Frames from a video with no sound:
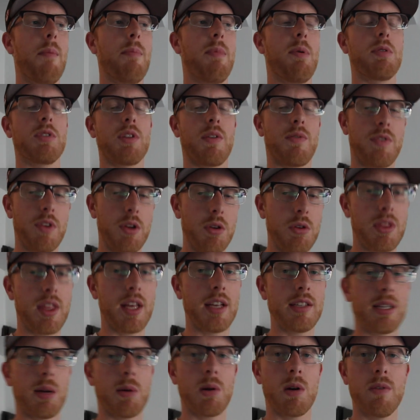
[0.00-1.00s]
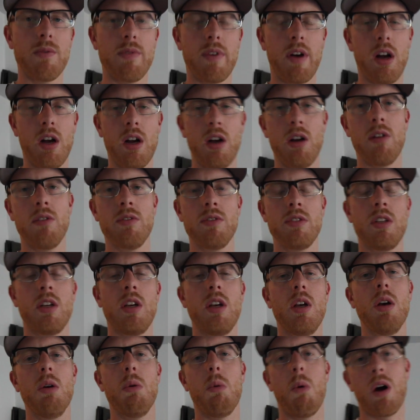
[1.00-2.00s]
There was a few things that were involved,
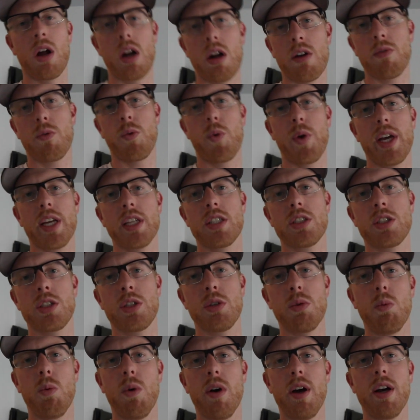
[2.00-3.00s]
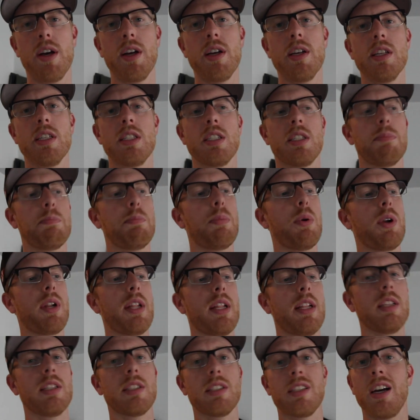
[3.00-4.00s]
one of which was
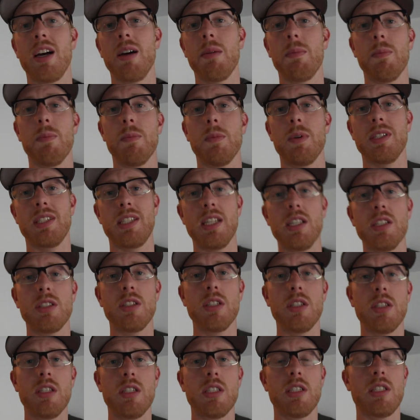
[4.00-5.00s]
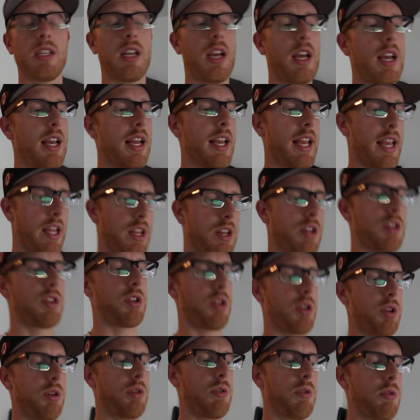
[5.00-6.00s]
putting some resistors
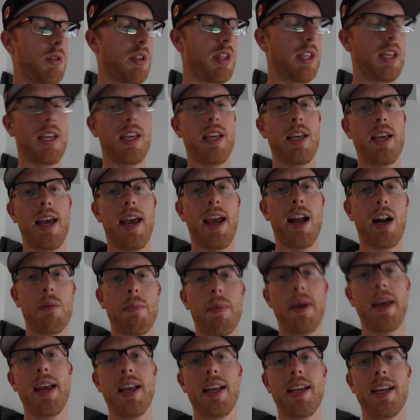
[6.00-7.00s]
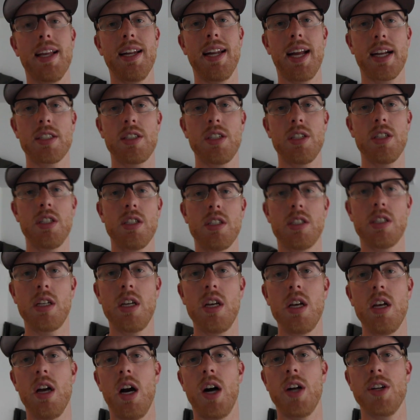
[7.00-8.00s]
into the airbag connectors
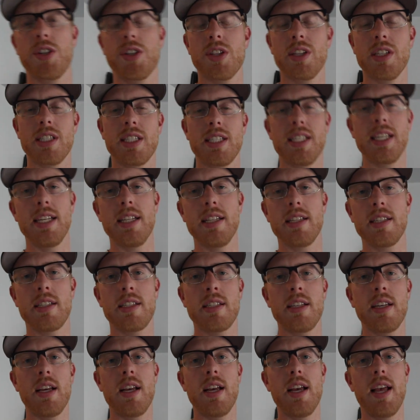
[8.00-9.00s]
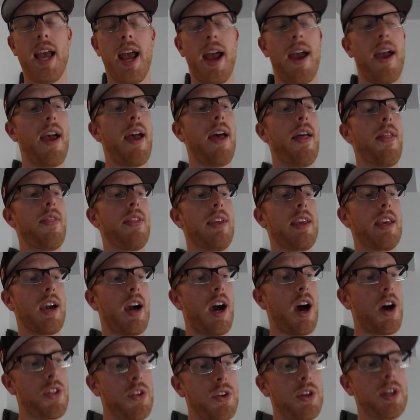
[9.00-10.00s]
under the seats. And the
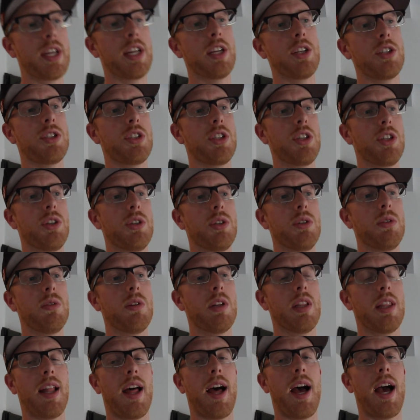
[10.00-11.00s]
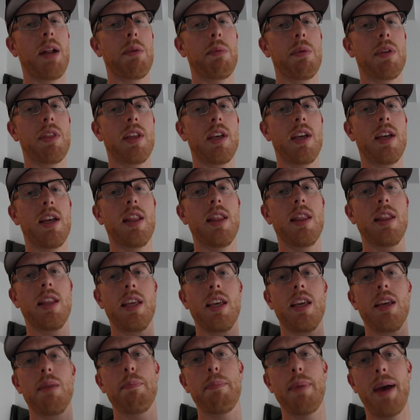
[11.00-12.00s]
other issue lied within
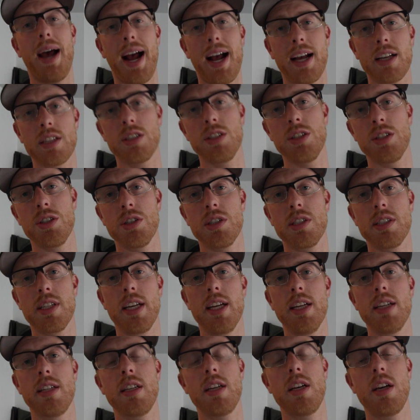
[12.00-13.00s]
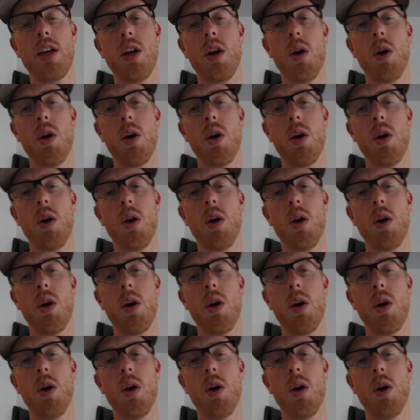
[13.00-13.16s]
the passenger seat,